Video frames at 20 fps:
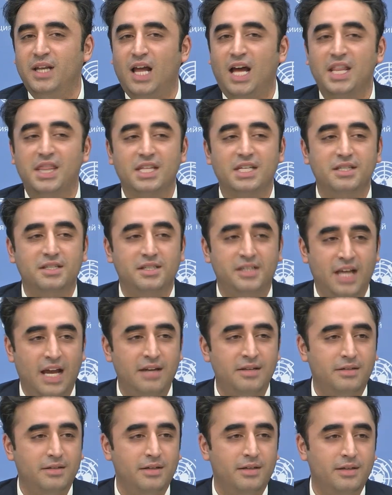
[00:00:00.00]
Laden is
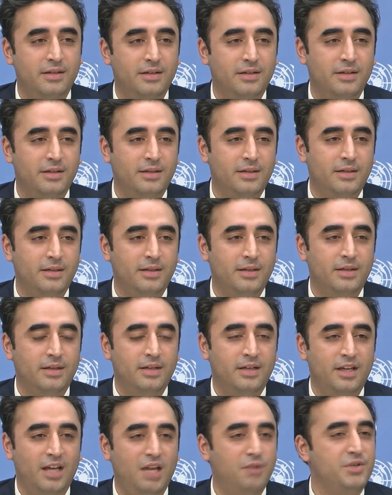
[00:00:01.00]
dead.
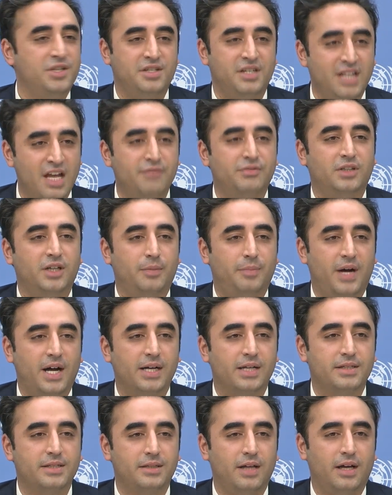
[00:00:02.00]
He was never a
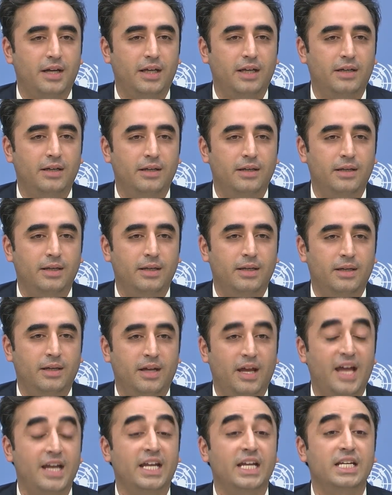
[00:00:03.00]
Pakistani,
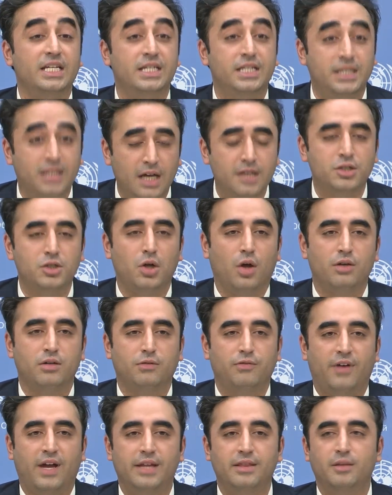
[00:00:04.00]
and he does not
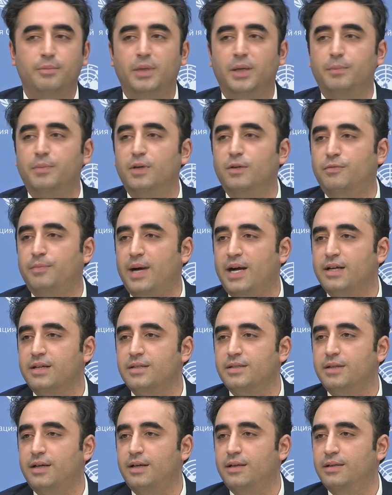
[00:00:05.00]
define the people of
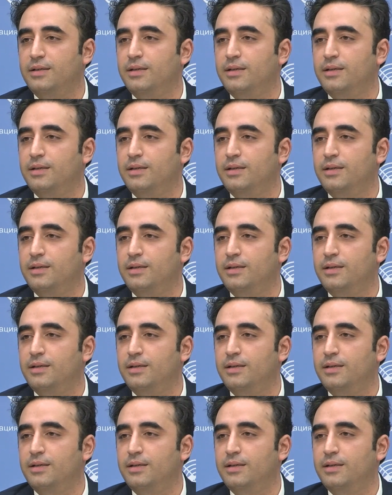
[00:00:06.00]
Pakistan.